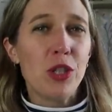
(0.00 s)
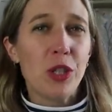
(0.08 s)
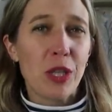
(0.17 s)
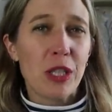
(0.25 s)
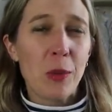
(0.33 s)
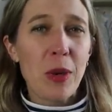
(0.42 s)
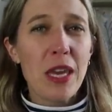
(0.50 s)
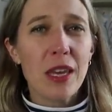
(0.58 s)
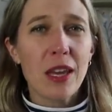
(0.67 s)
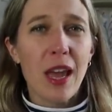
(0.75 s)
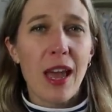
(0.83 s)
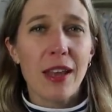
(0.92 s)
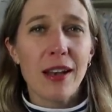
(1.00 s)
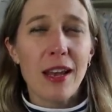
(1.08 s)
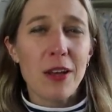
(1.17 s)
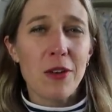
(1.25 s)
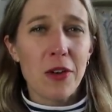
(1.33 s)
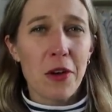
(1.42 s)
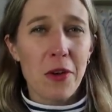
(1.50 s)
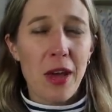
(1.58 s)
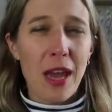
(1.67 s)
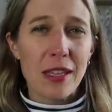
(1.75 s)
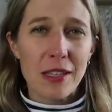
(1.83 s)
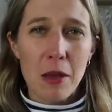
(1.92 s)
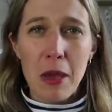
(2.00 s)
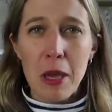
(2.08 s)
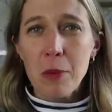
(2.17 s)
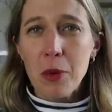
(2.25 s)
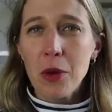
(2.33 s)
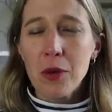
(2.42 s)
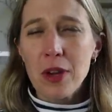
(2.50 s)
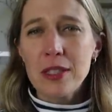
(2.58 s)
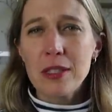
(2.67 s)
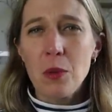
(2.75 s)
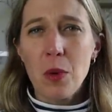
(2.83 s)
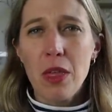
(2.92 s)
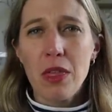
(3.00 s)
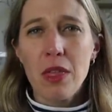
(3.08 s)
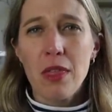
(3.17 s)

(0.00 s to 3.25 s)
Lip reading: during the week and let you know as I make progress with